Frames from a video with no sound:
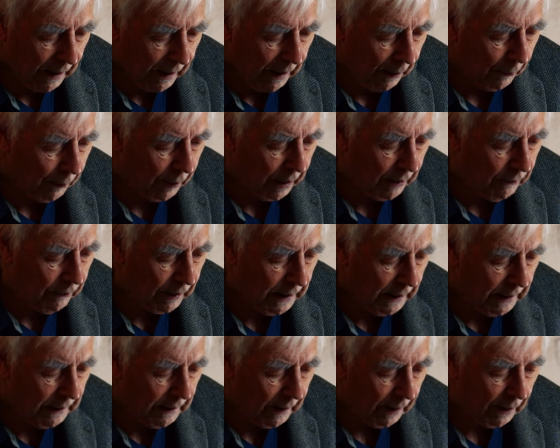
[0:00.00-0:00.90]
And we
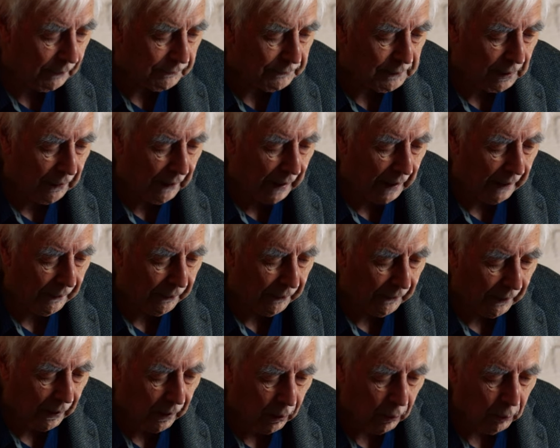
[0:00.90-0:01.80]
read, after that,
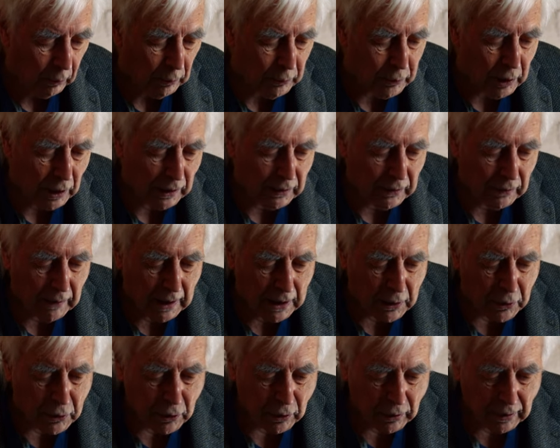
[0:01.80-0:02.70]
the whole
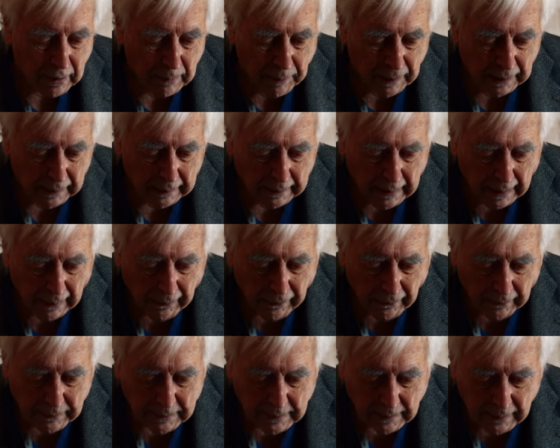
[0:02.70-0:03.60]
generation had been
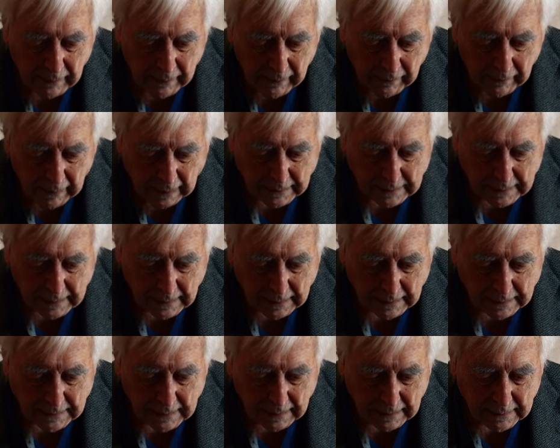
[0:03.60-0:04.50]
gathered to their
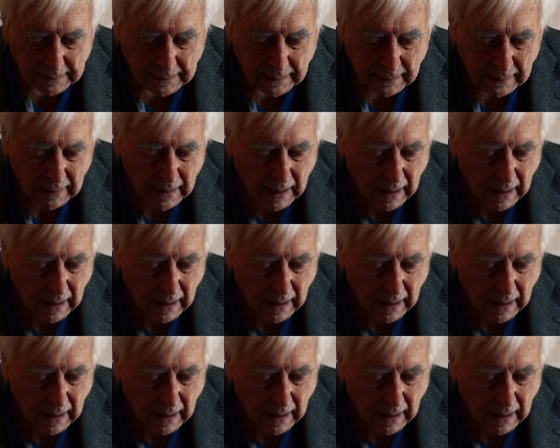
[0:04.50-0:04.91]
ancestors.